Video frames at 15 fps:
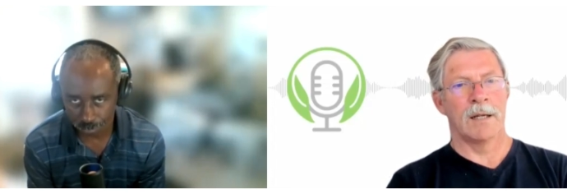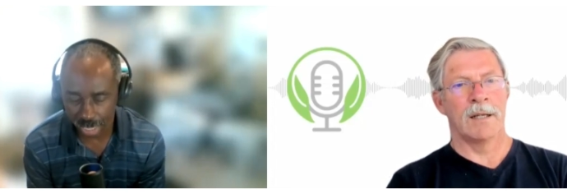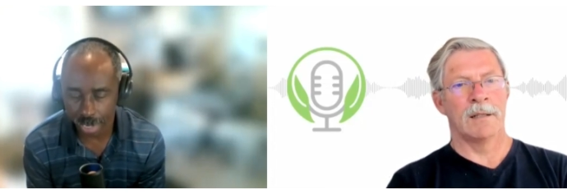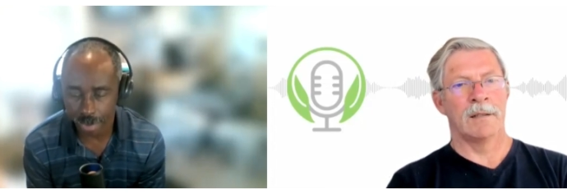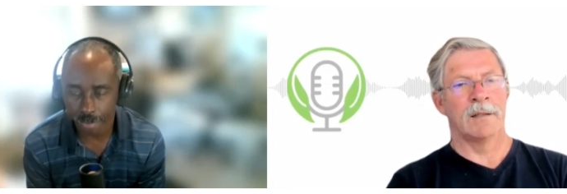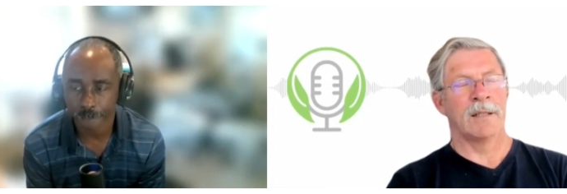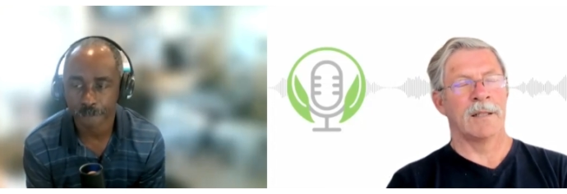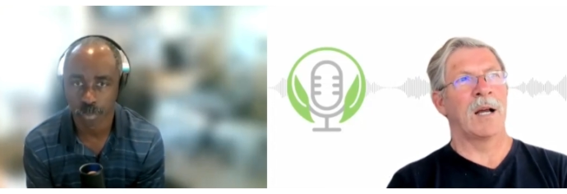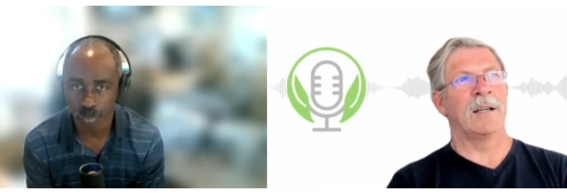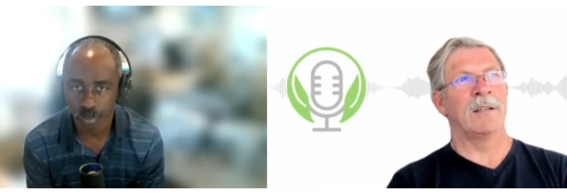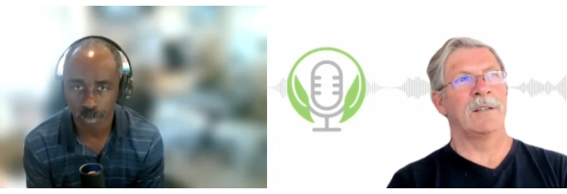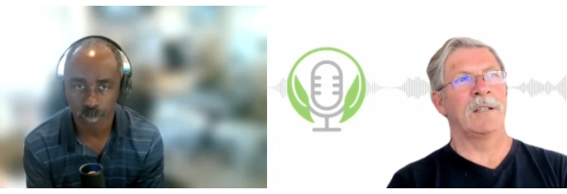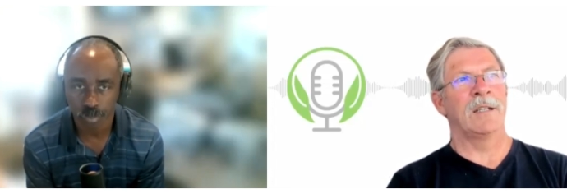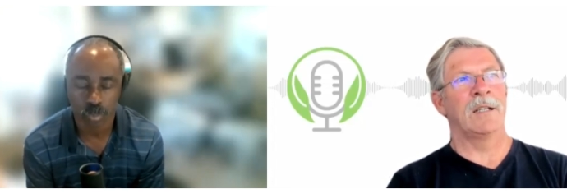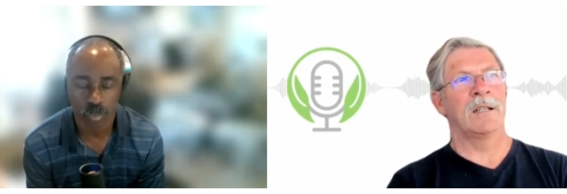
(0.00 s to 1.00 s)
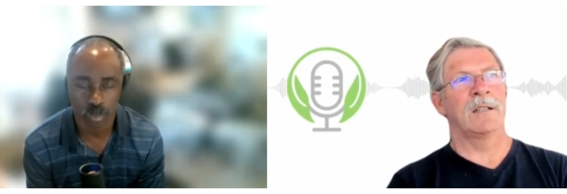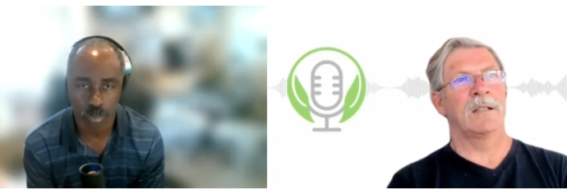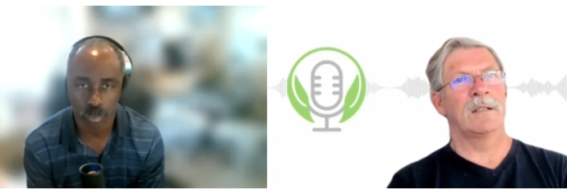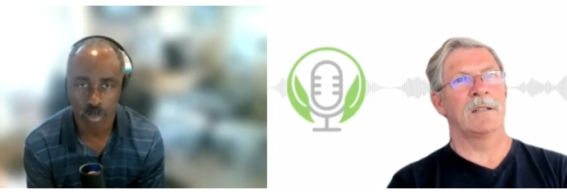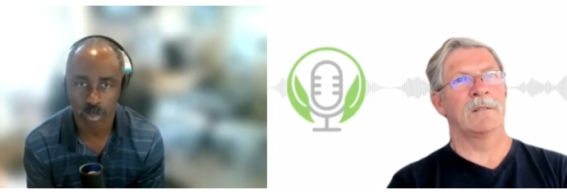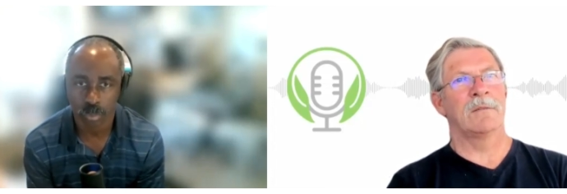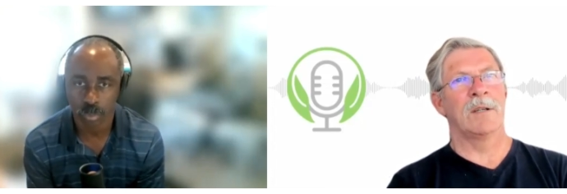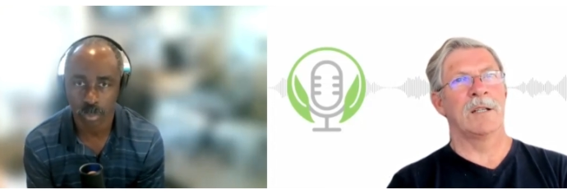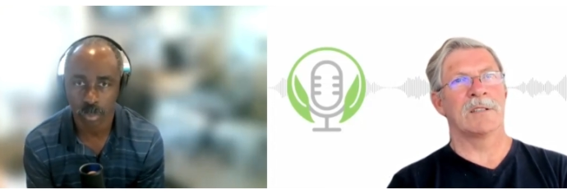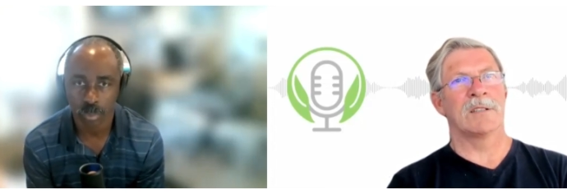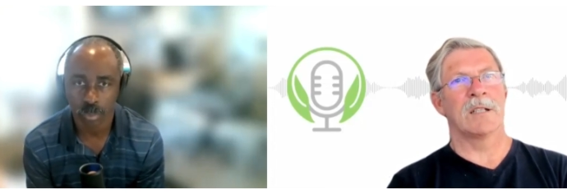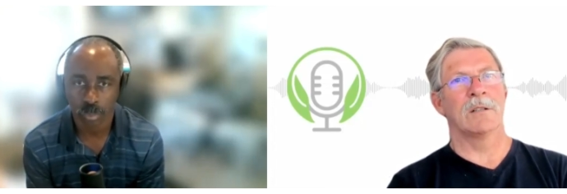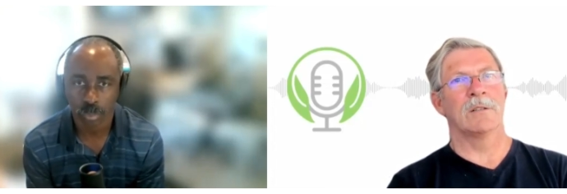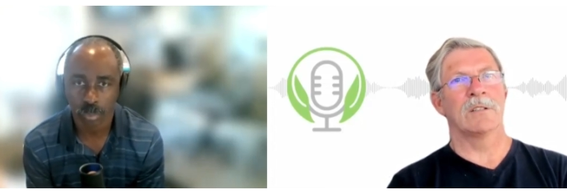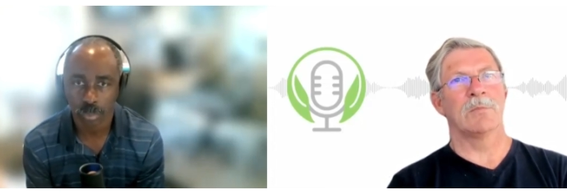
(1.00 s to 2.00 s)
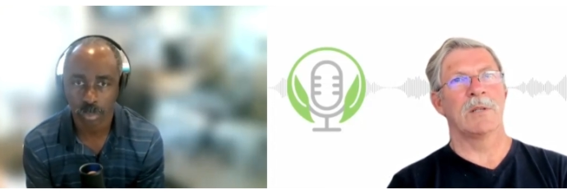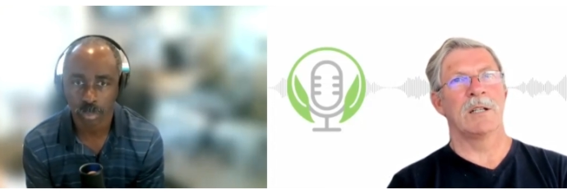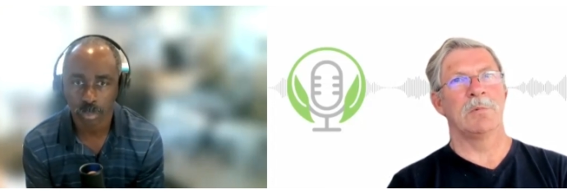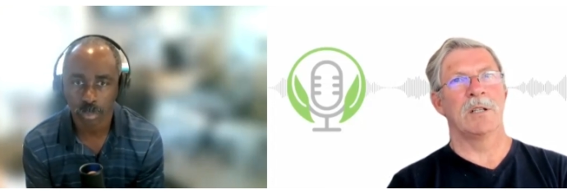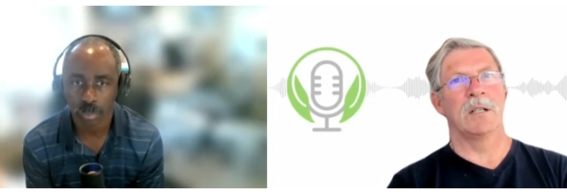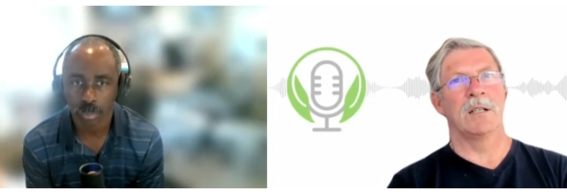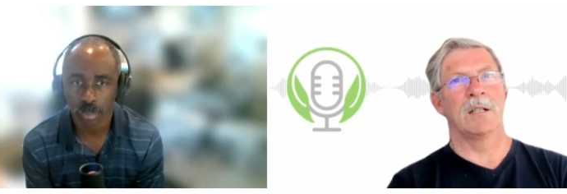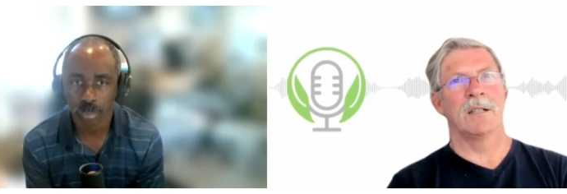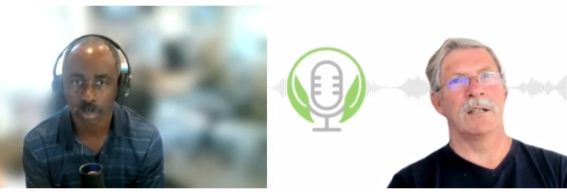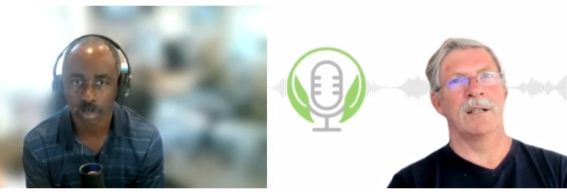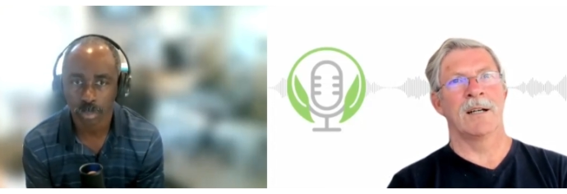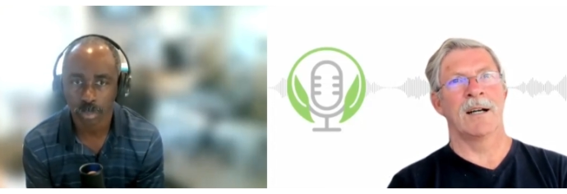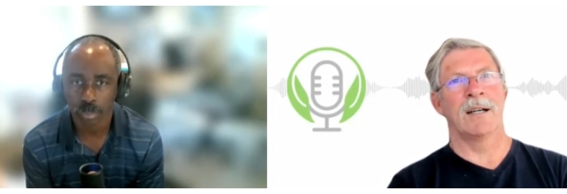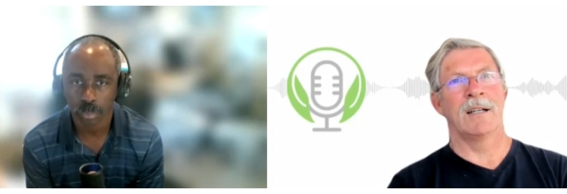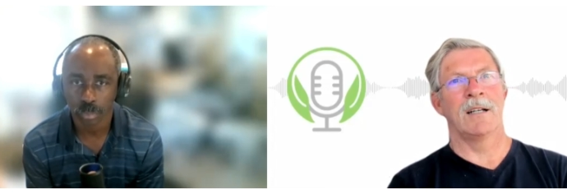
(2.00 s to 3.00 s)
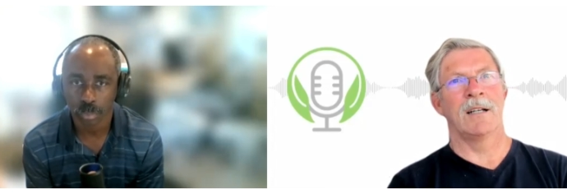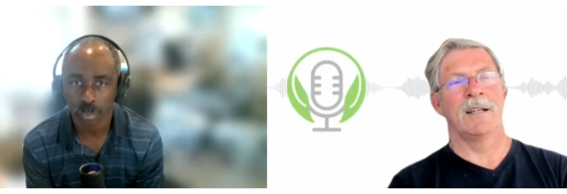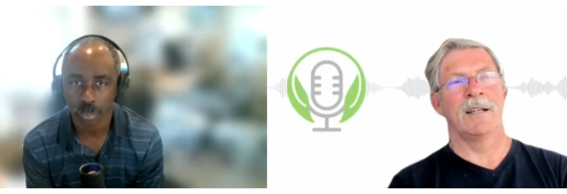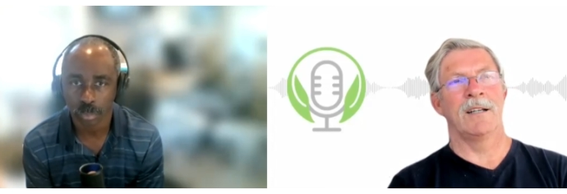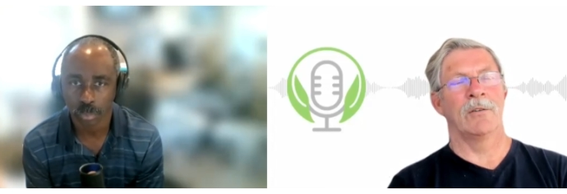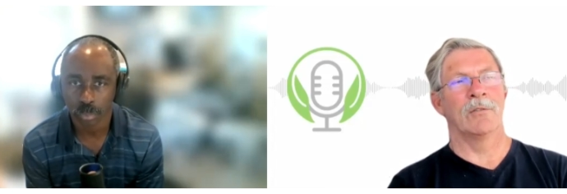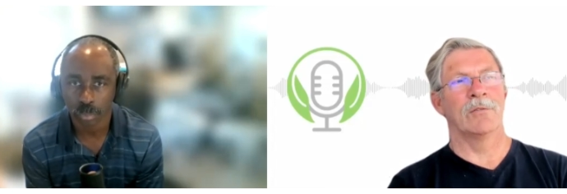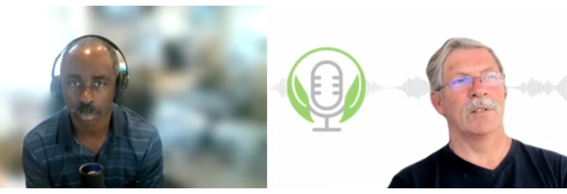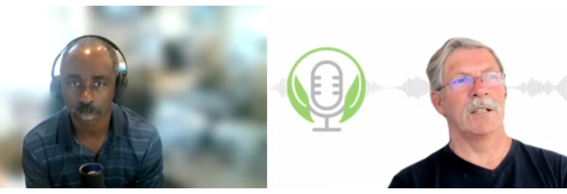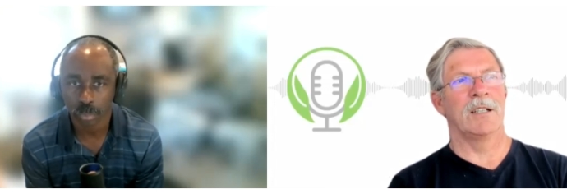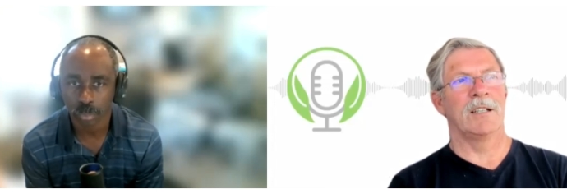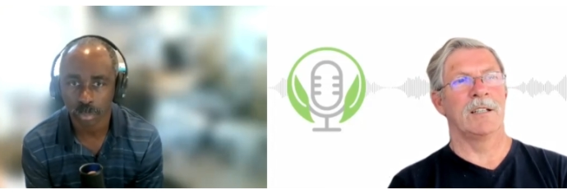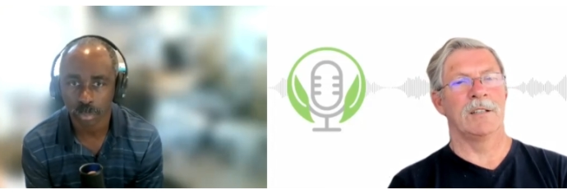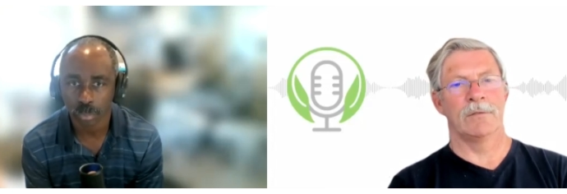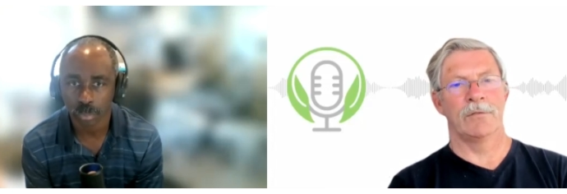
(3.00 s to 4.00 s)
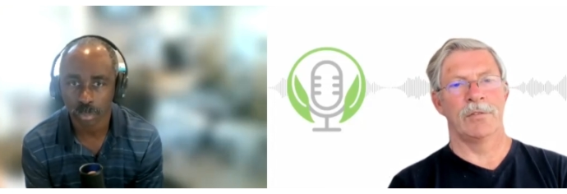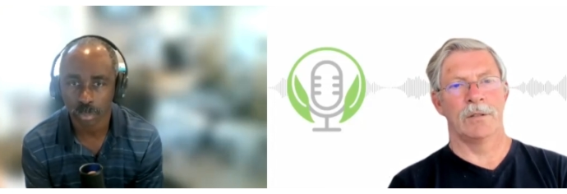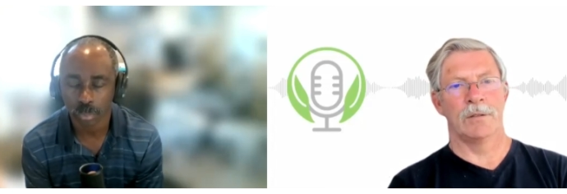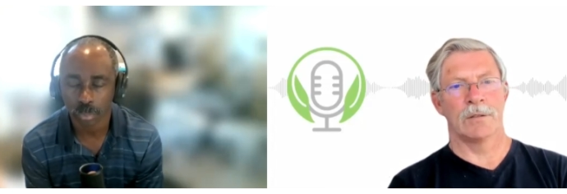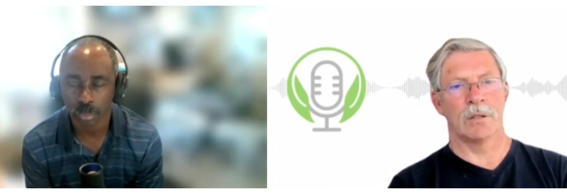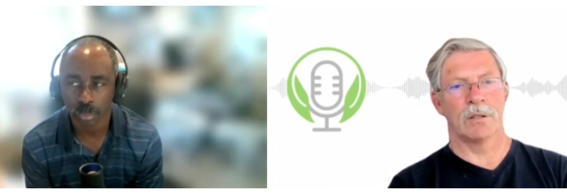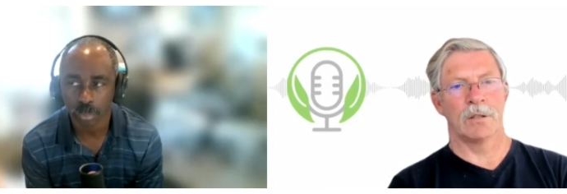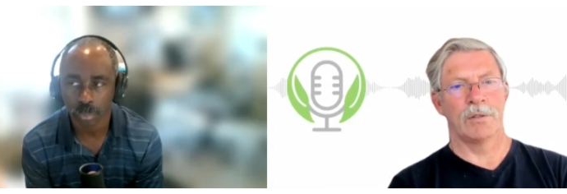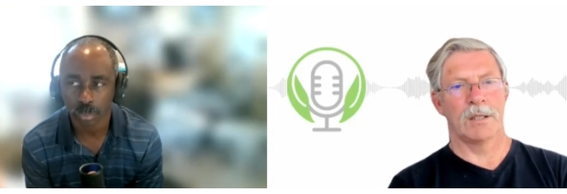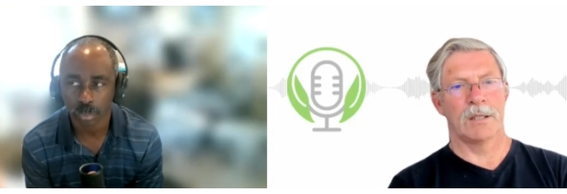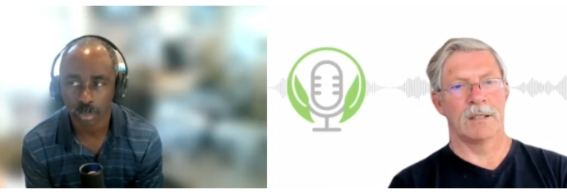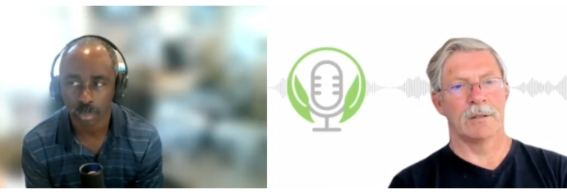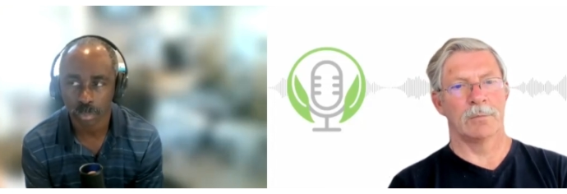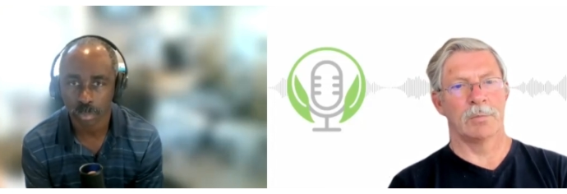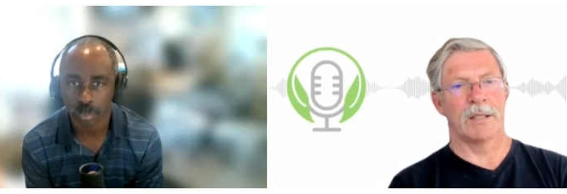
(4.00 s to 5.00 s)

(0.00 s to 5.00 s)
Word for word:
Speaker 1: And I think it sounds maybe a little highly overly philosophical,